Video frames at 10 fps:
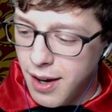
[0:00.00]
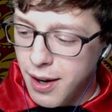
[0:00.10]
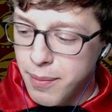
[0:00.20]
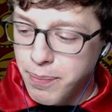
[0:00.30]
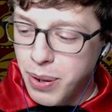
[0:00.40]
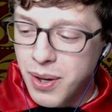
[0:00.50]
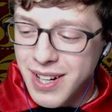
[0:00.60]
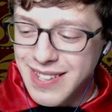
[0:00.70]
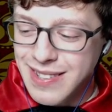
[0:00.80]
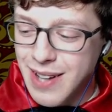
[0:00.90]
Put a
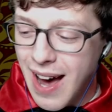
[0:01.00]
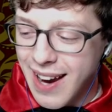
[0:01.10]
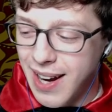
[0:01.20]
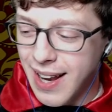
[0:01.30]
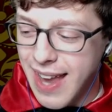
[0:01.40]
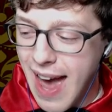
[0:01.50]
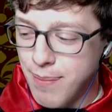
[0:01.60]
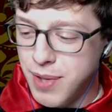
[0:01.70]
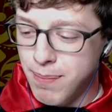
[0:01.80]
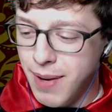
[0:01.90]
sock in it,
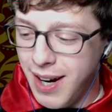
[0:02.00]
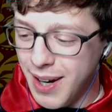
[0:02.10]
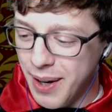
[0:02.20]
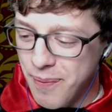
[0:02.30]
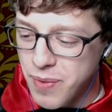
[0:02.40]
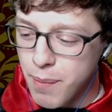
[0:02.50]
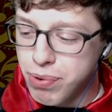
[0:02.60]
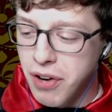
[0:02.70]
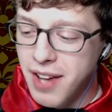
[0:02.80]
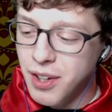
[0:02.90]
Captain Bear,
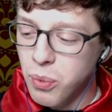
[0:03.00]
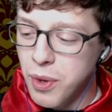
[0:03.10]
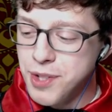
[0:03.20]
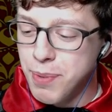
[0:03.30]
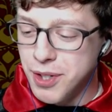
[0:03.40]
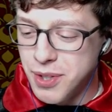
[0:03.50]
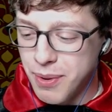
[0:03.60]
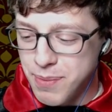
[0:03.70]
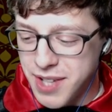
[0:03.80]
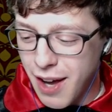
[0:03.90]
Brandon whispered to
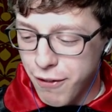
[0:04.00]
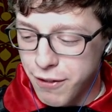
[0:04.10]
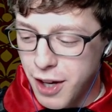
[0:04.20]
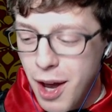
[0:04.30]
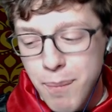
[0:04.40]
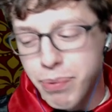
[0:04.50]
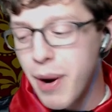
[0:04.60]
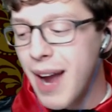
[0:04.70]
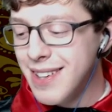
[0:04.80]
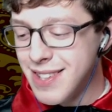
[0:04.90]
himself.
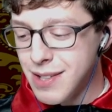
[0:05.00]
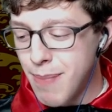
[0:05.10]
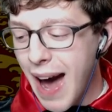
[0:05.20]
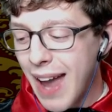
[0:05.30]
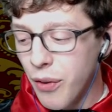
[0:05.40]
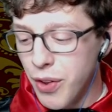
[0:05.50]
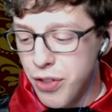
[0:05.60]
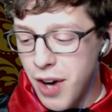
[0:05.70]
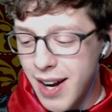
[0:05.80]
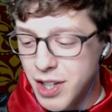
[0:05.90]
Brandon smiled and
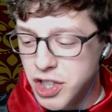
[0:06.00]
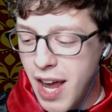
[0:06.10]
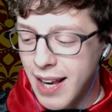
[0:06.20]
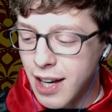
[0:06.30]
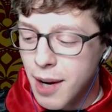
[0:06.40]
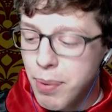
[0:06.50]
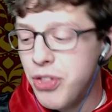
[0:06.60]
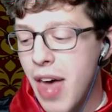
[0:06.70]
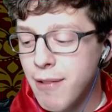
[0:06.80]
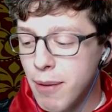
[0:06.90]
thought of Jake, but
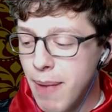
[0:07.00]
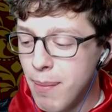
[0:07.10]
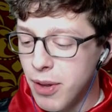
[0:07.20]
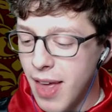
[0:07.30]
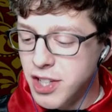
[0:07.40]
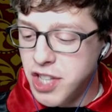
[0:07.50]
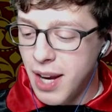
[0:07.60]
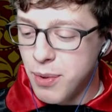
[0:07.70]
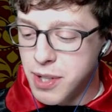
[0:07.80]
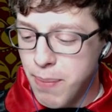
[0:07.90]
then remembered that Jake
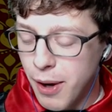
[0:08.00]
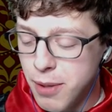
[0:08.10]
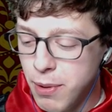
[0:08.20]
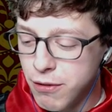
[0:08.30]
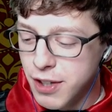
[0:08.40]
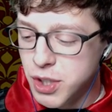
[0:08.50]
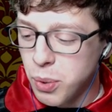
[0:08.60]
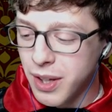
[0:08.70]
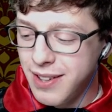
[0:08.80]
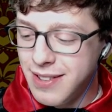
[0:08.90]
was about to be
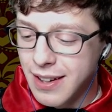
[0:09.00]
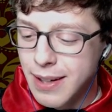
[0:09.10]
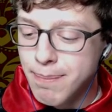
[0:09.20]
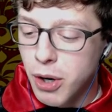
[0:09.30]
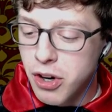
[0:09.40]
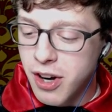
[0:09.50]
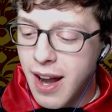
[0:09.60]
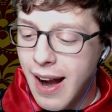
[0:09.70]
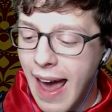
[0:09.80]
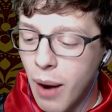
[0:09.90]
ritualistically murdered in
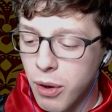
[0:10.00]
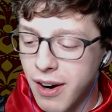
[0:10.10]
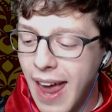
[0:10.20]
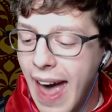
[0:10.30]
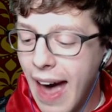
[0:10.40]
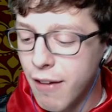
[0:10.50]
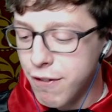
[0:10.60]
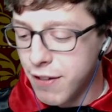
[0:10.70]
an hour and a half.